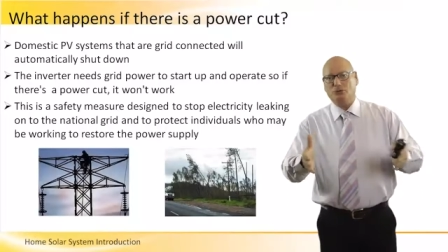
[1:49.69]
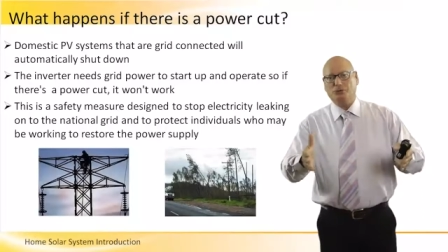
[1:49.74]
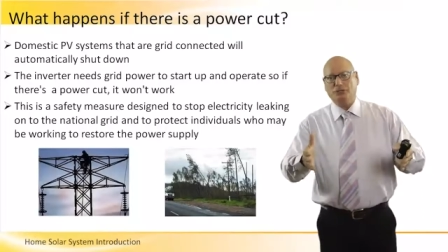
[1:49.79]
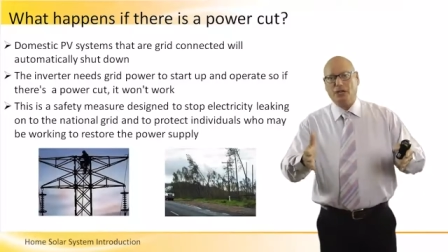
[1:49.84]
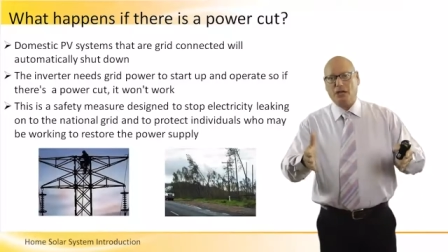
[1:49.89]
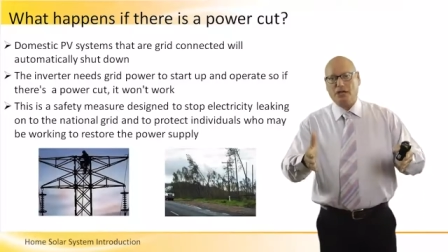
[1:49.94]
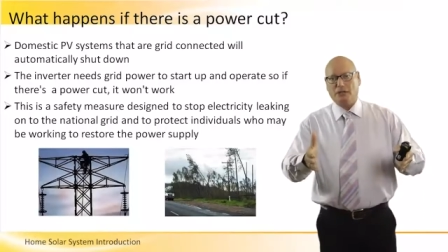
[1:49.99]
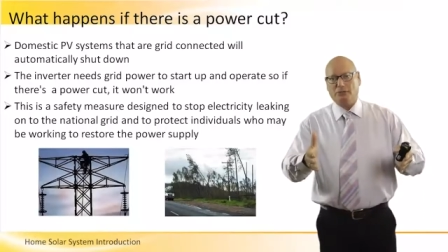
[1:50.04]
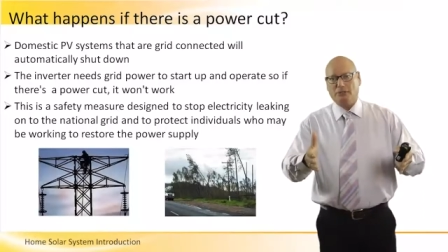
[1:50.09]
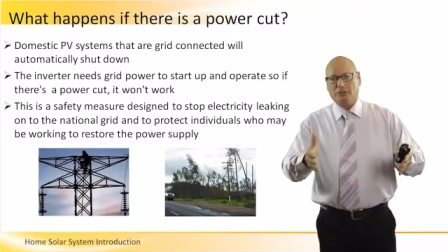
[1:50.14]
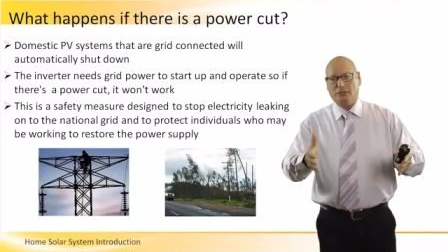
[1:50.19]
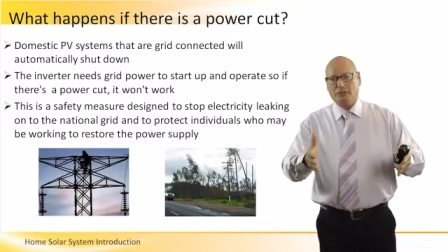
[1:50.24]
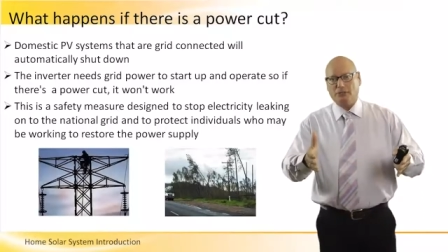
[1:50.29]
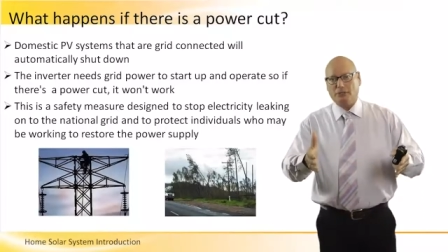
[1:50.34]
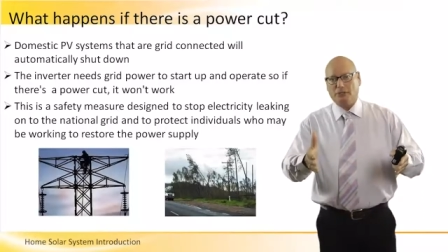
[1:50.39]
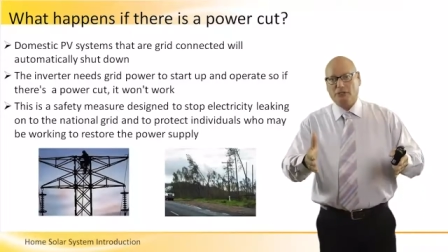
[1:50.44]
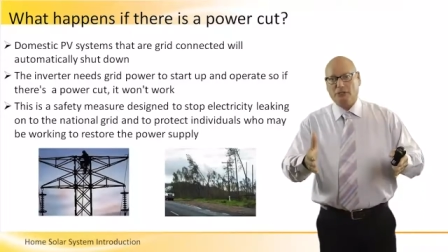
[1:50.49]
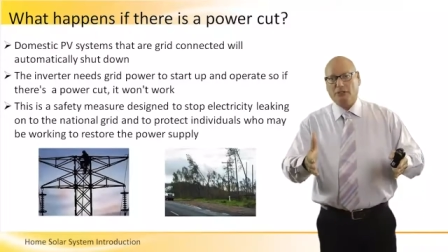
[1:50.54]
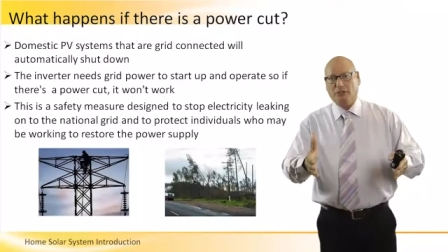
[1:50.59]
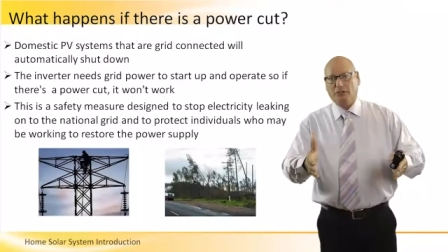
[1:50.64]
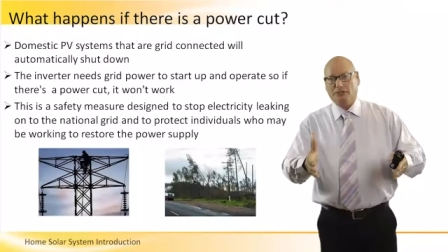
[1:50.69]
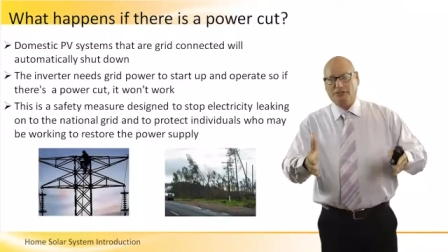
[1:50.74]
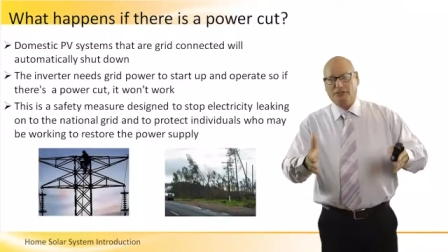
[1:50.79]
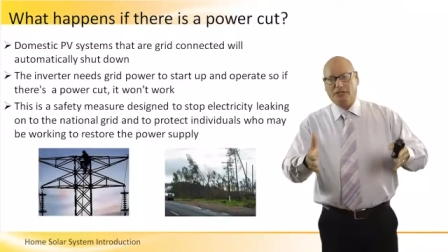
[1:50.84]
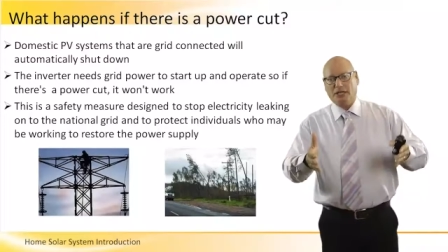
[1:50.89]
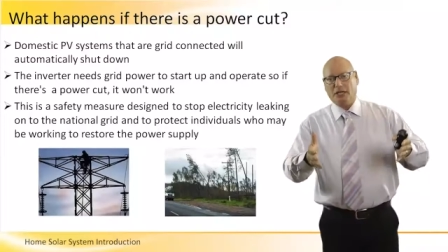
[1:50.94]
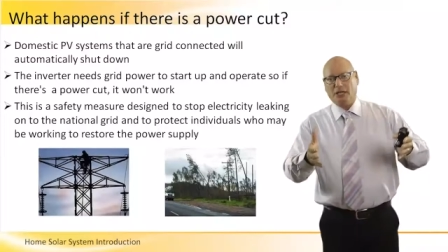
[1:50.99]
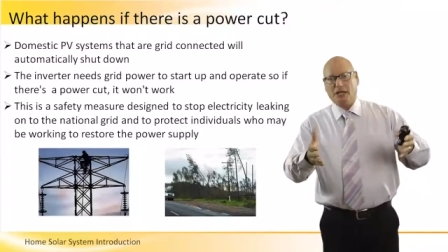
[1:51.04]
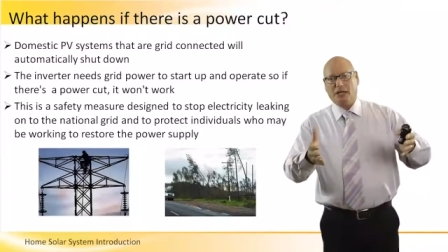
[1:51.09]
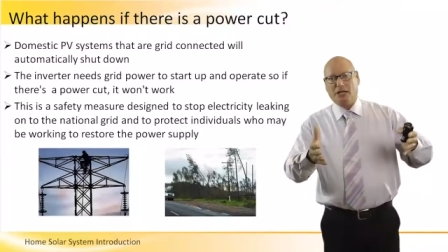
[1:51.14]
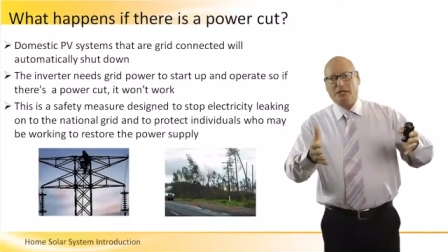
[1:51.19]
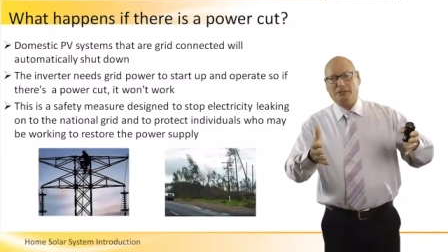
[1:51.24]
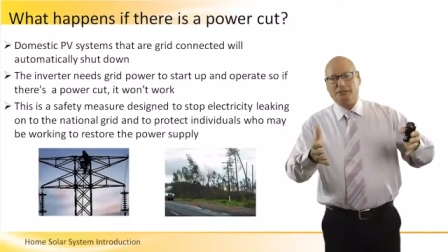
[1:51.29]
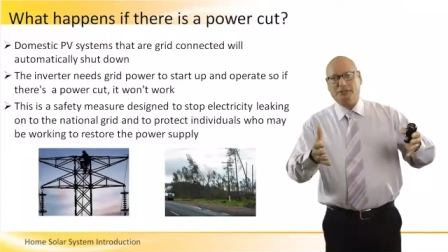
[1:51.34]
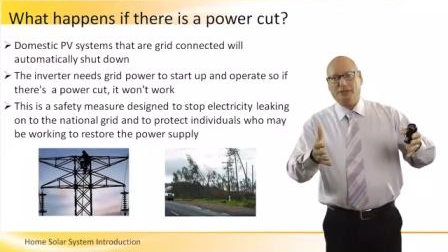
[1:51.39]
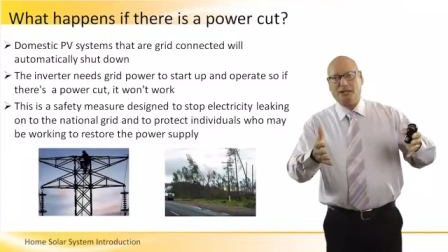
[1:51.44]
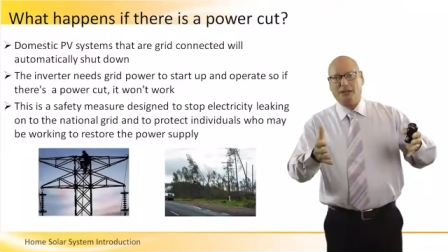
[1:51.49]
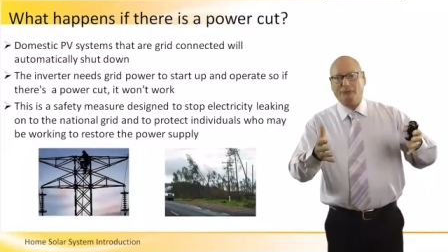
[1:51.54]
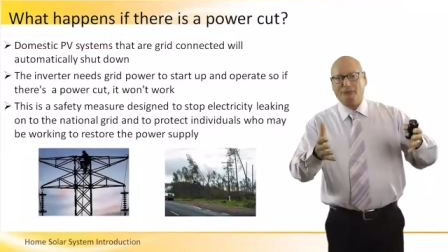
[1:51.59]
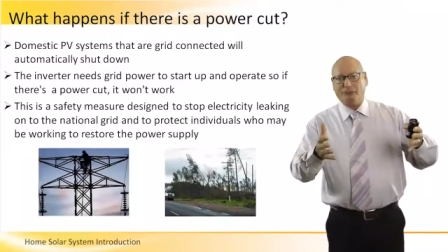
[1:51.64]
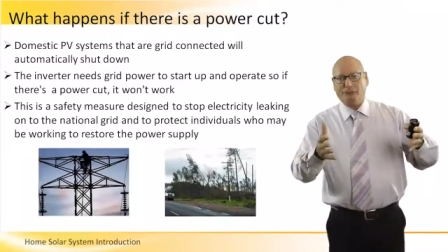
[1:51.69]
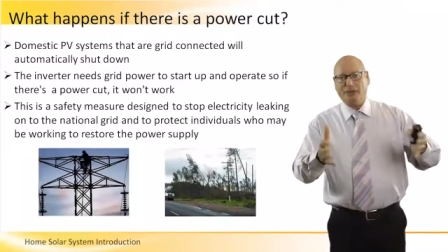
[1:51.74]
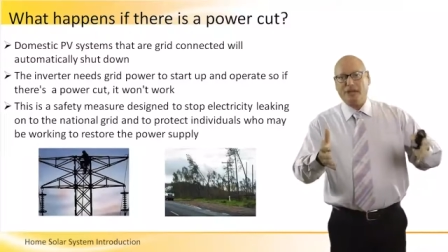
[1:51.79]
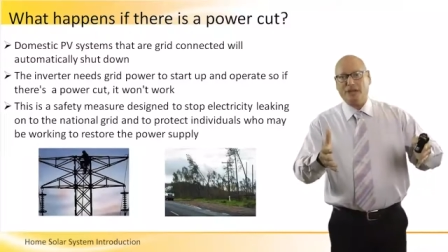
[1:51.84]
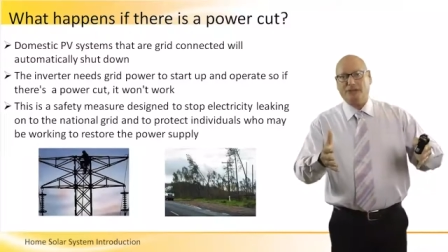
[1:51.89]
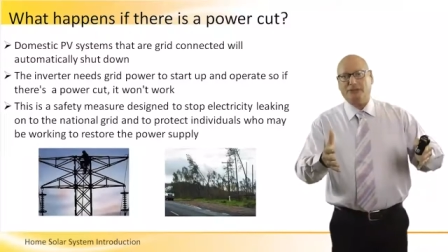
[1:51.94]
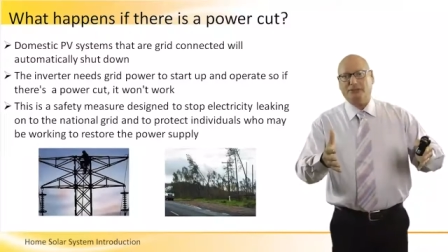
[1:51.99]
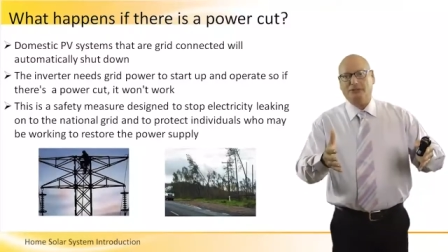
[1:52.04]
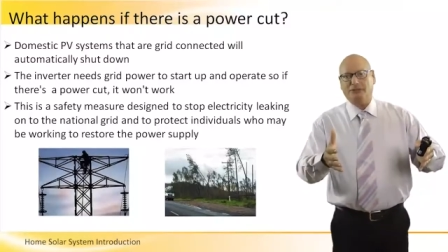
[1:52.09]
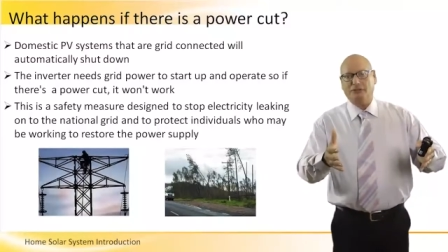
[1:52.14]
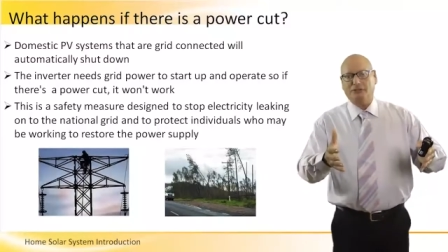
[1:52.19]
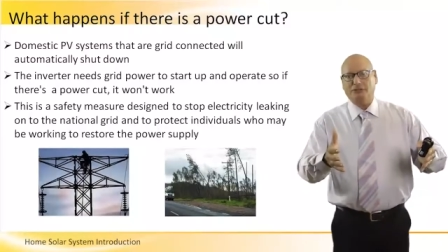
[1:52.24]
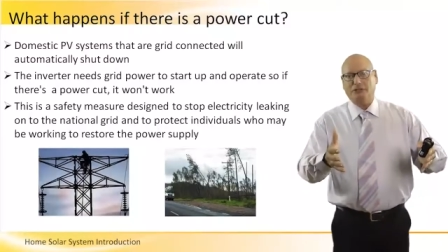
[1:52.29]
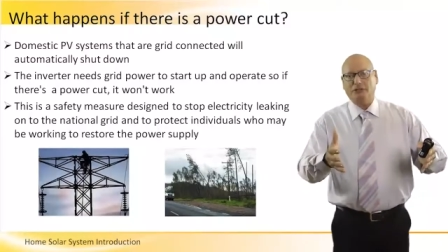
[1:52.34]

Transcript: time the, the effect,